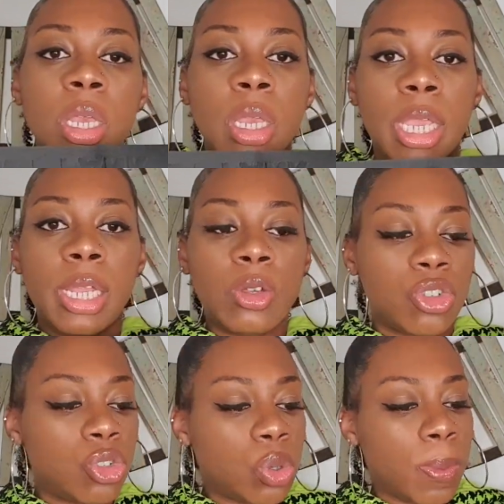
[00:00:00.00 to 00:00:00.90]
It looks
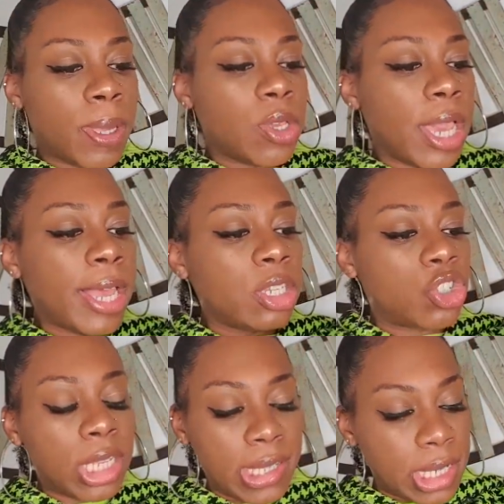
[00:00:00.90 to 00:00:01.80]
short, but you can
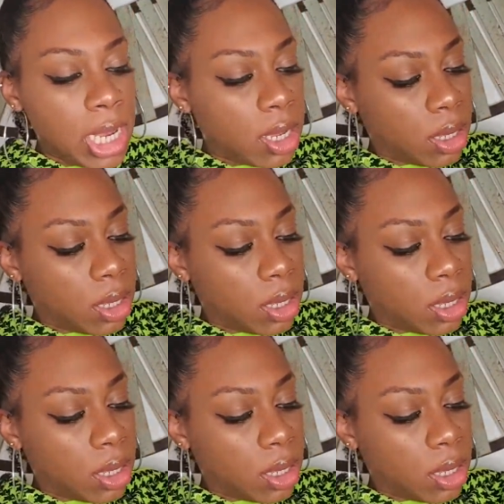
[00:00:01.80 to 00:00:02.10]
adjust it